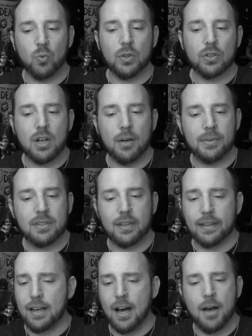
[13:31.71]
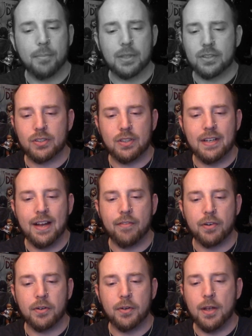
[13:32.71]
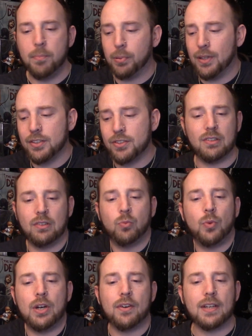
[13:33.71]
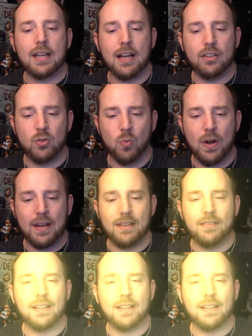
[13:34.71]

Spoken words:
will come into the comics? Never. Plus, we already got Dwight.